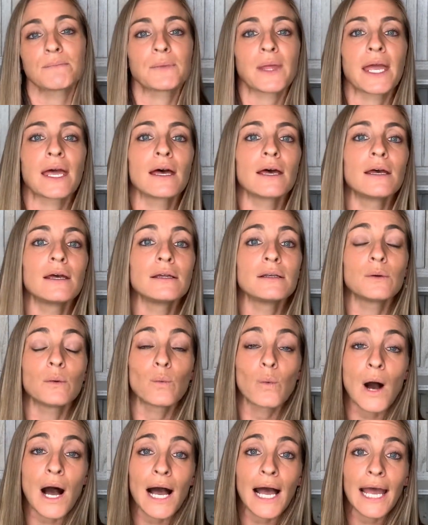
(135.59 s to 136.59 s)
and
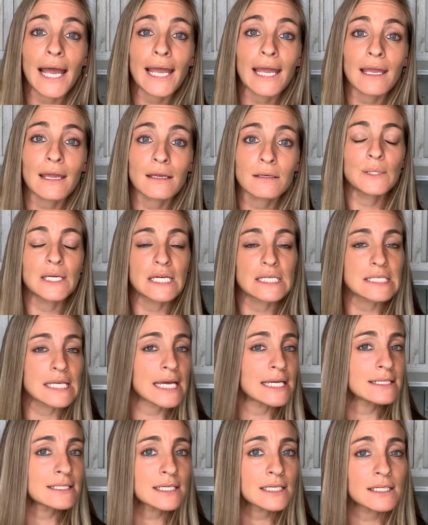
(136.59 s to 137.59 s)
why we
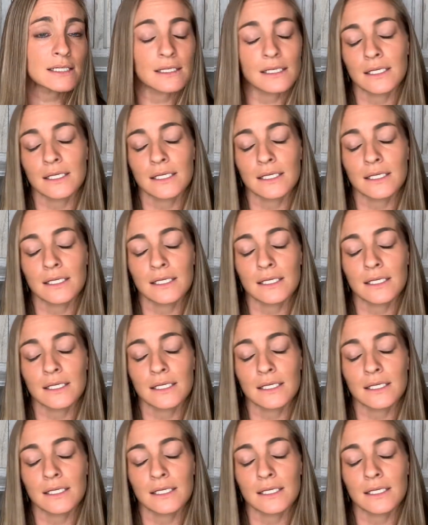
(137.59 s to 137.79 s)
attend it.